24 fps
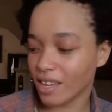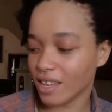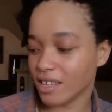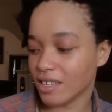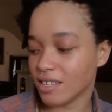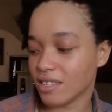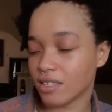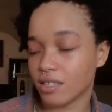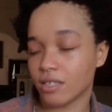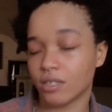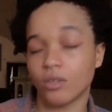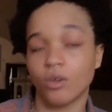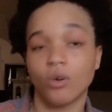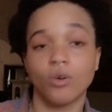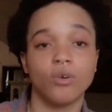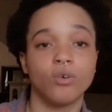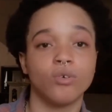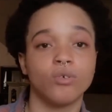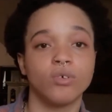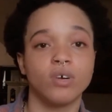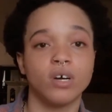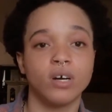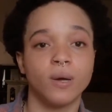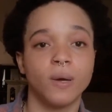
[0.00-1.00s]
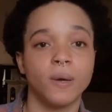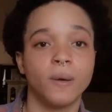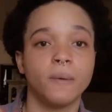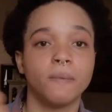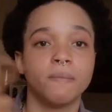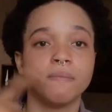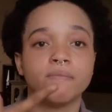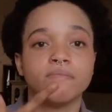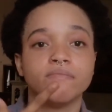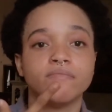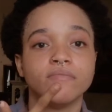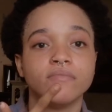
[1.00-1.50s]
So,
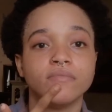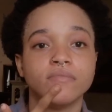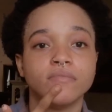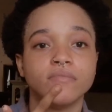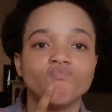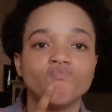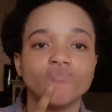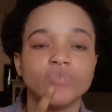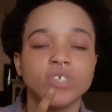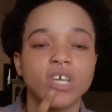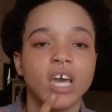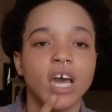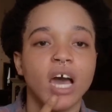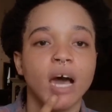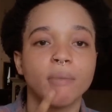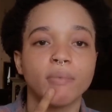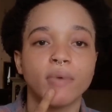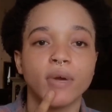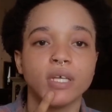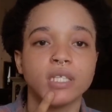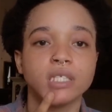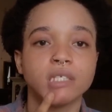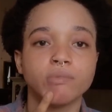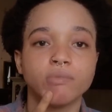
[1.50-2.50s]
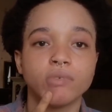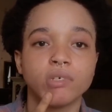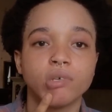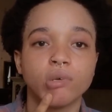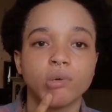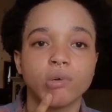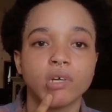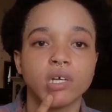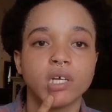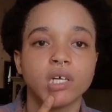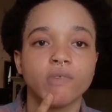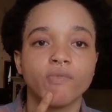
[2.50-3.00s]
yeah, I'm going to be
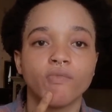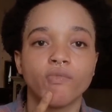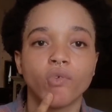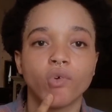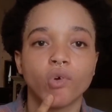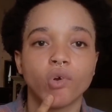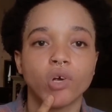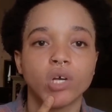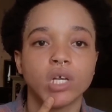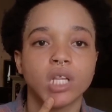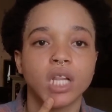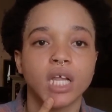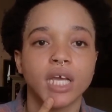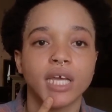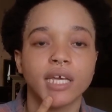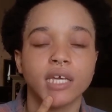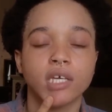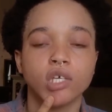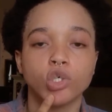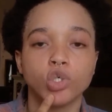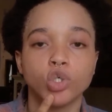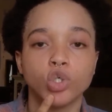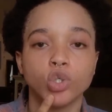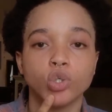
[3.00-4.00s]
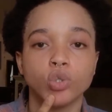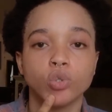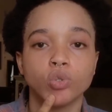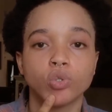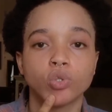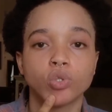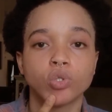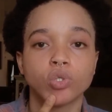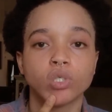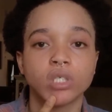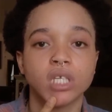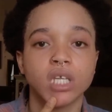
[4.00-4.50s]
going for like a
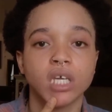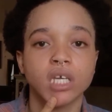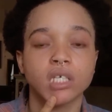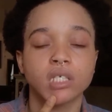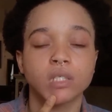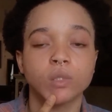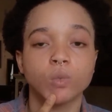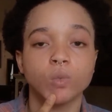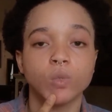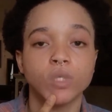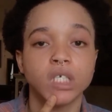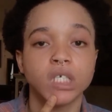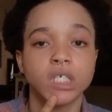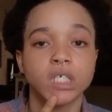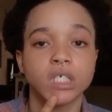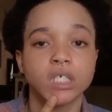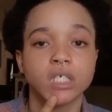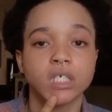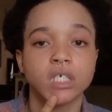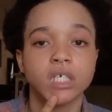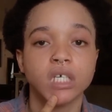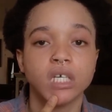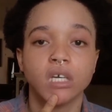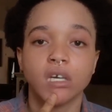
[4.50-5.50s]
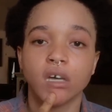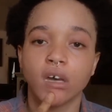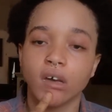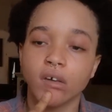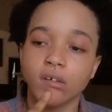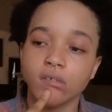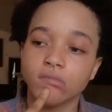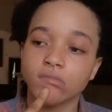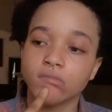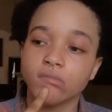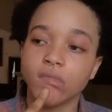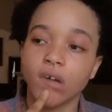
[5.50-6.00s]
shoot next week.
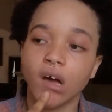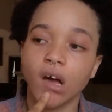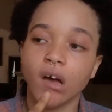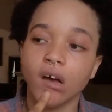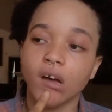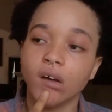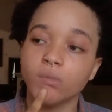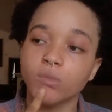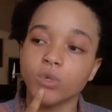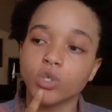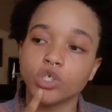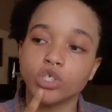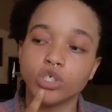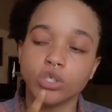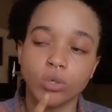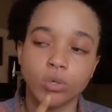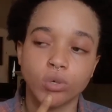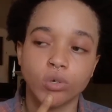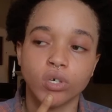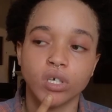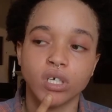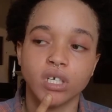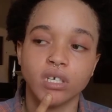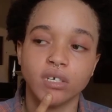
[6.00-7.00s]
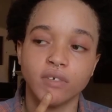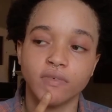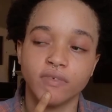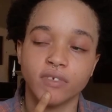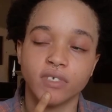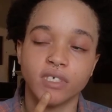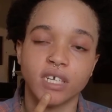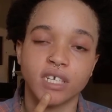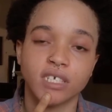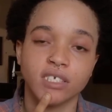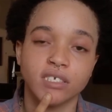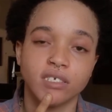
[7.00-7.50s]
I'm not sure if it's
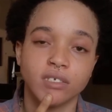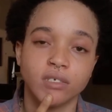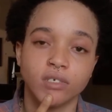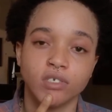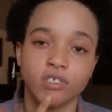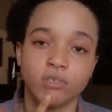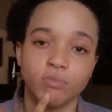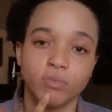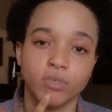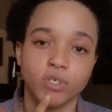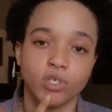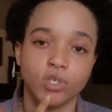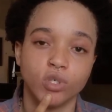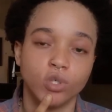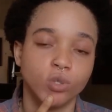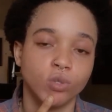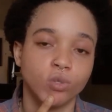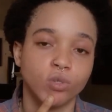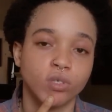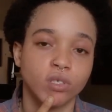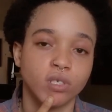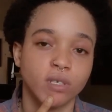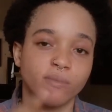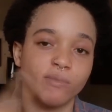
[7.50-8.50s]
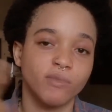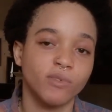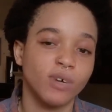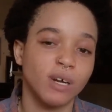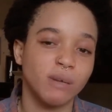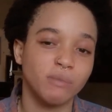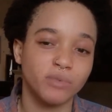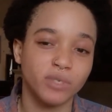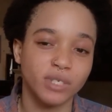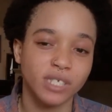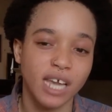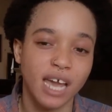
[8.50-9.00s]
actually going to be a shoot, I know I'm
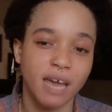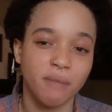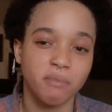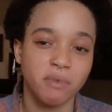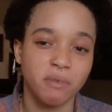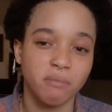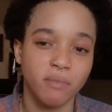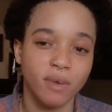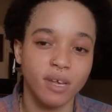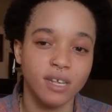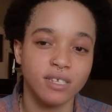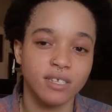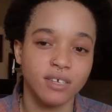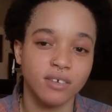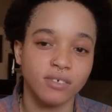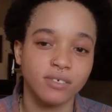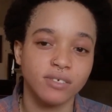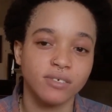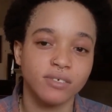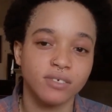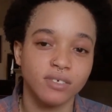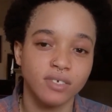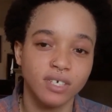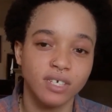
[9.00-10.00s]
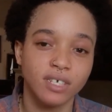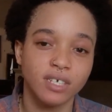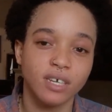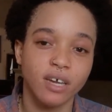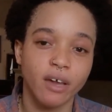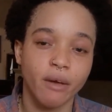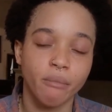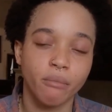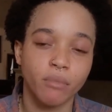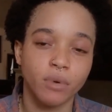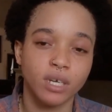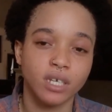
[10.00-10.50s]
just hyping myself,
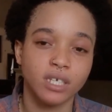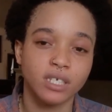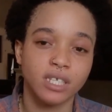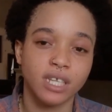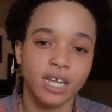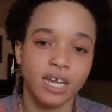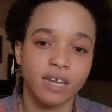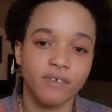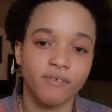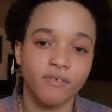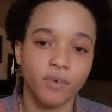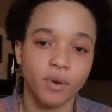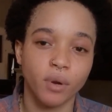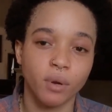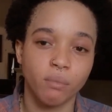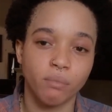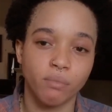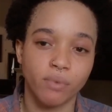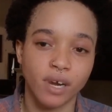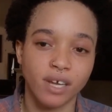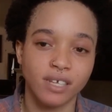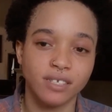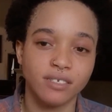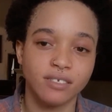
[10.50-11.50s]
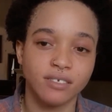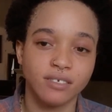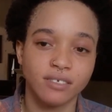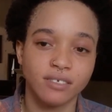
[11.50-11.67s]
but it's like for your brand.